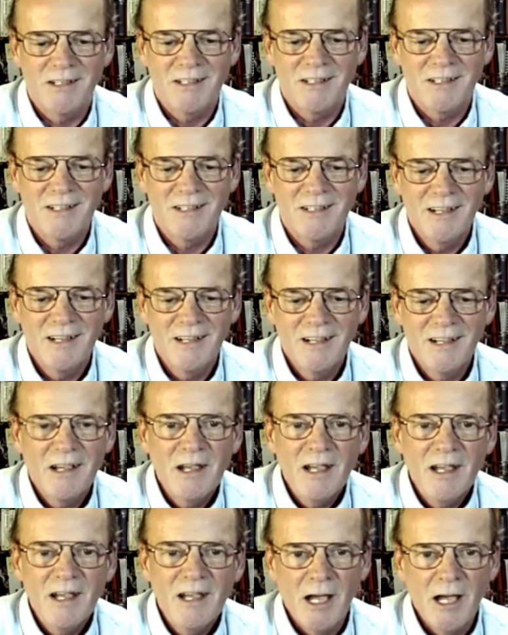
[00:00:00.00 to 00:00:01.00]

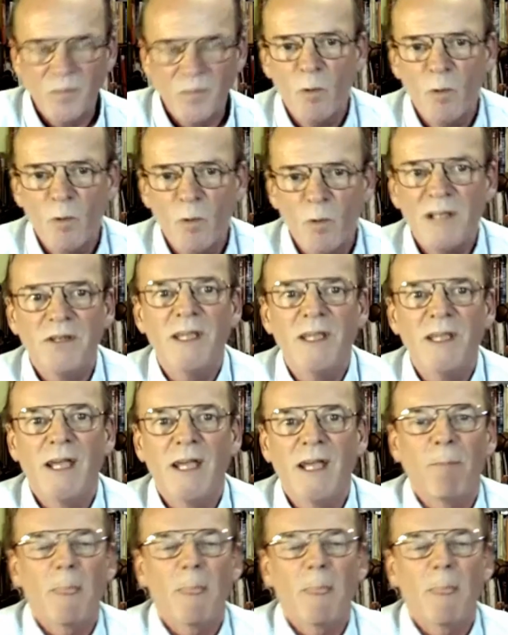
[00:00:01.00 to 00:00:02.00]
While you're doing that,
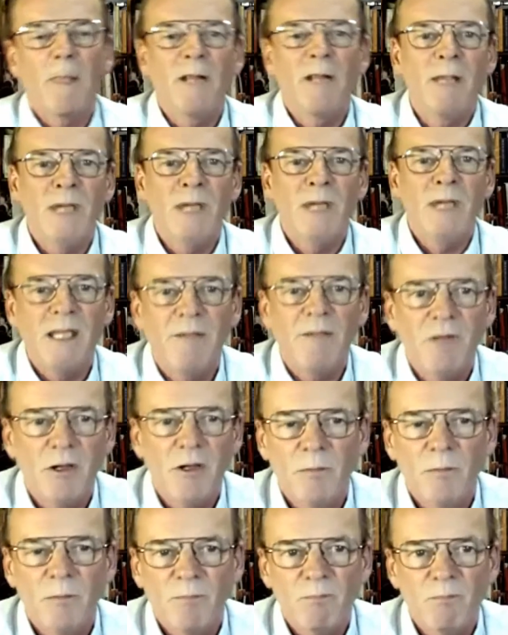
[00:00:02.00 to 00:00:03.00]
let me give
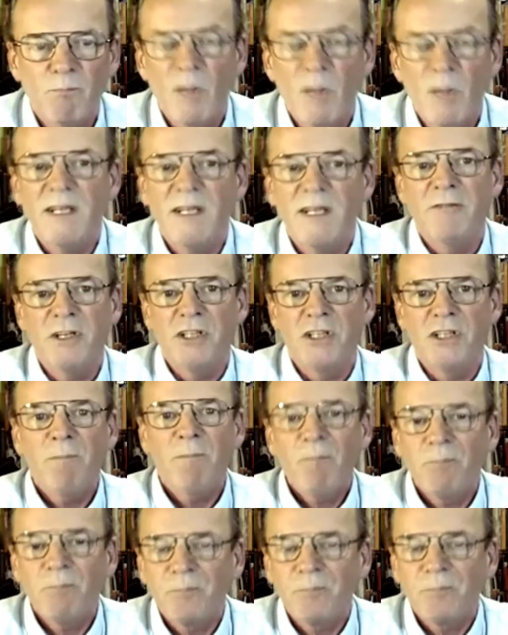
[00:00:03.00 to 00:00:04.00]
you my
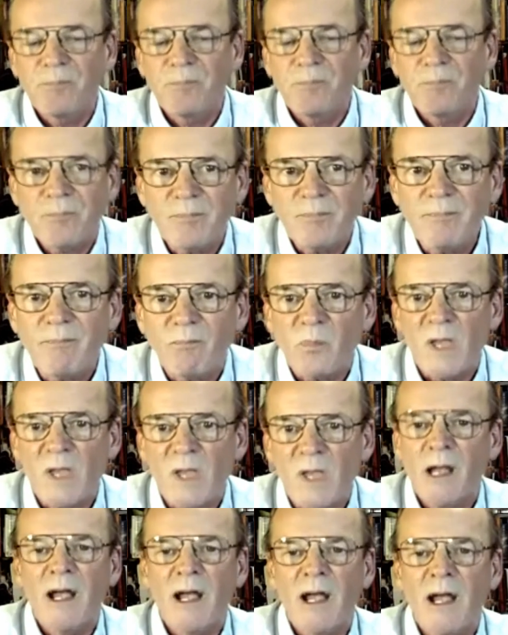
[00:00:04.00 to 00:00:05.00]
definition.
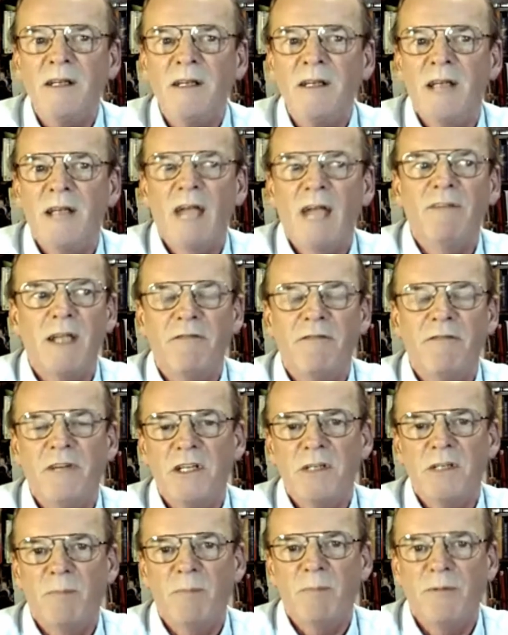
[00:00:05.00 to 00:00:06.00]
I didn't have a
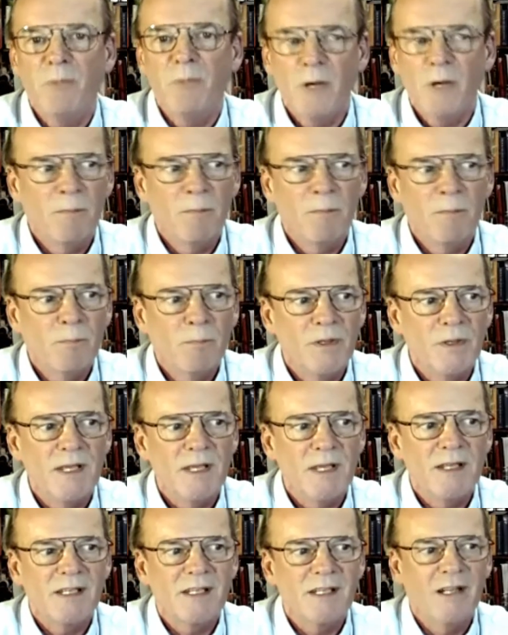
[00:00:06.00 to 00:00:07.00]
definition before I put
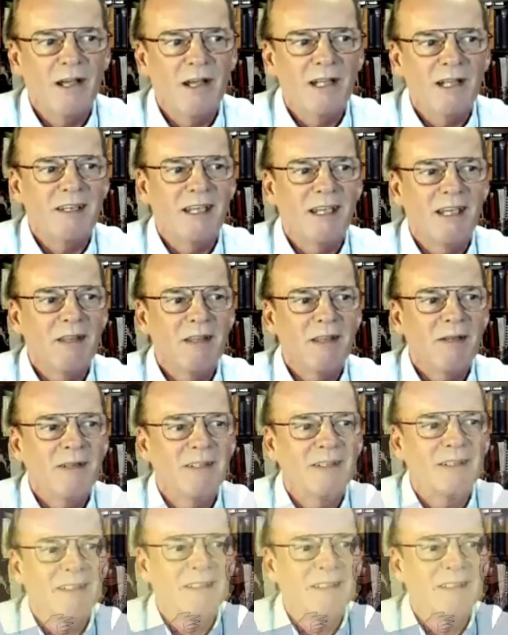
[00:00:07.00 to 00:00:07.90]
these slides together.